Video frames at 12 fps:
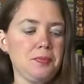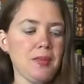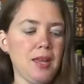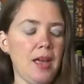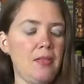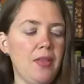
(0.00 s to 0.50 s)

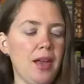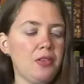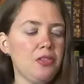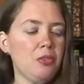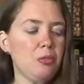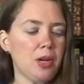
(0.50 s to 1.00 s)
And
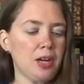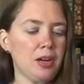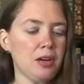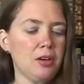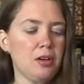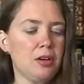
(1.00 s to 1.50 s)
that's
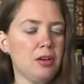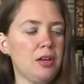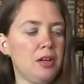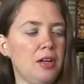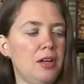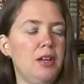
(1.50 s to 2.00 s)
where
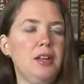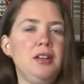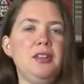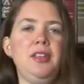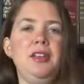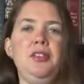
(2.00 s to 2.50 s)

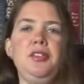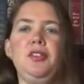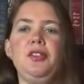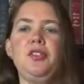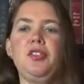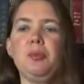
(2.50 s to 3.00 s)
these
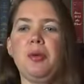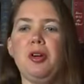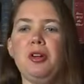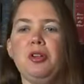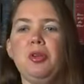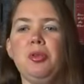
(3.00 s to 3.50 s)
SMART
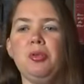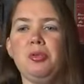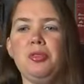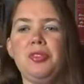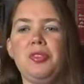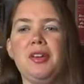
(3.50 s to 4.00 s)

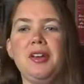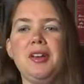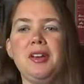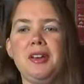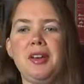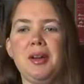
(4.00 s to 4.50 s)
goals
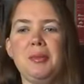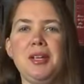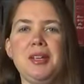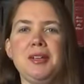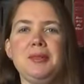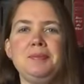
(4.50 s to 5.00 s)
come
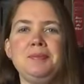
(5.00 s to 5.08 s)
in.